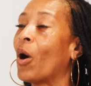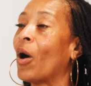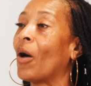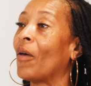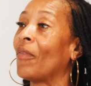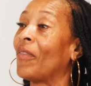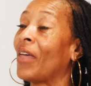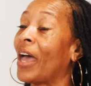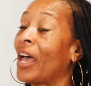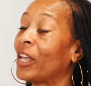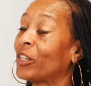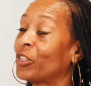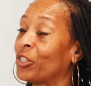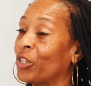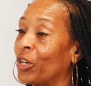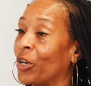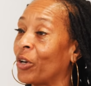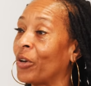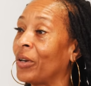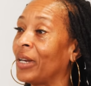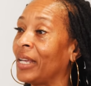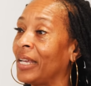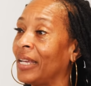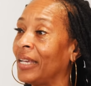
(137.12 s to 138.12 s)
On that
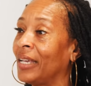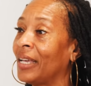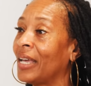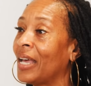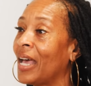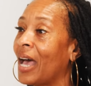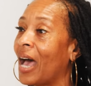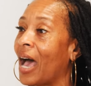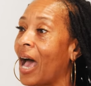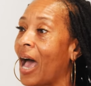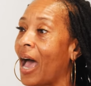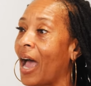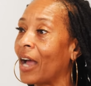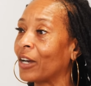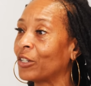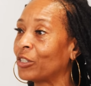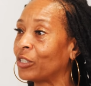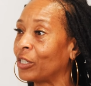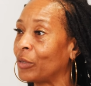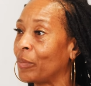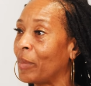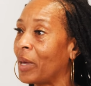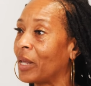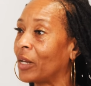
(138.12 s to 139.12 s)
journey, I
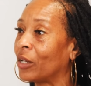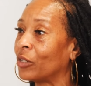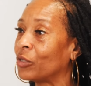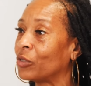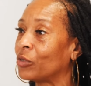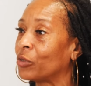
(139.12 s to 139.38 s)
actually met a